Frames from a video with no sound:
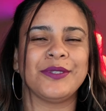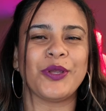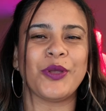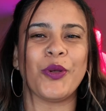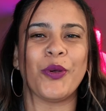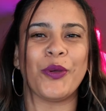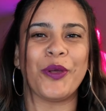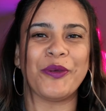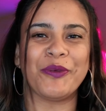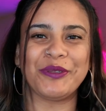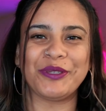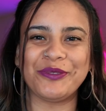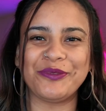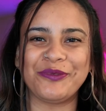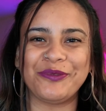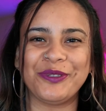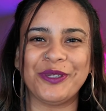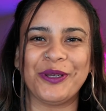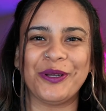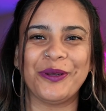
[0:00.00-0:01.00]
going with the
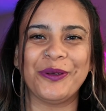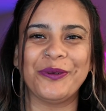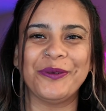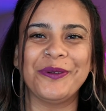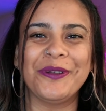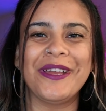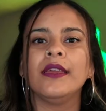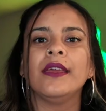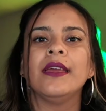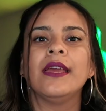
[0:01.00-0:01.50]
flow.